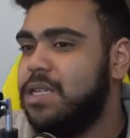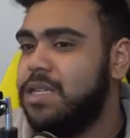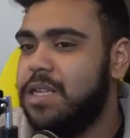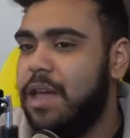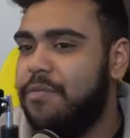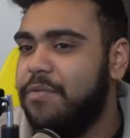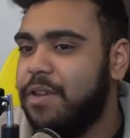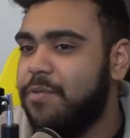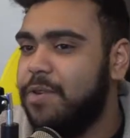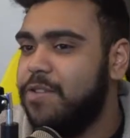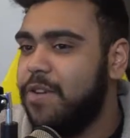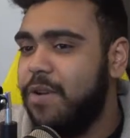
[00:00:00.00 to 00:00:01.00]
just definitely
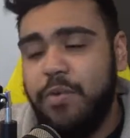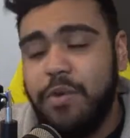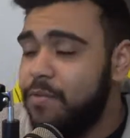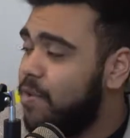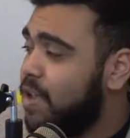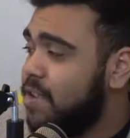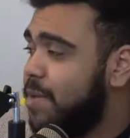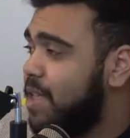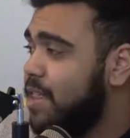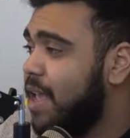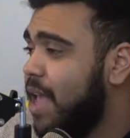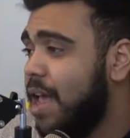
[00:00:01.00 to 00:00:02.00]
reach. Who the fuck is making
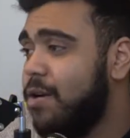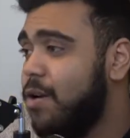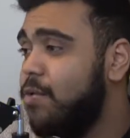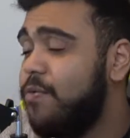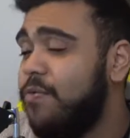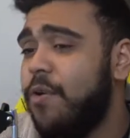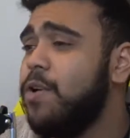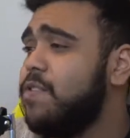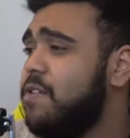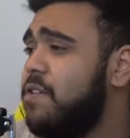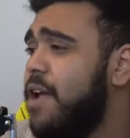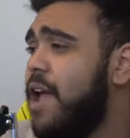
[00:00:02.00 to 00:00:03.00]
that? I don't know. Focus
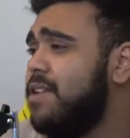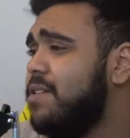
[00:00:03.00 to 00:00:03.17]
Interactive.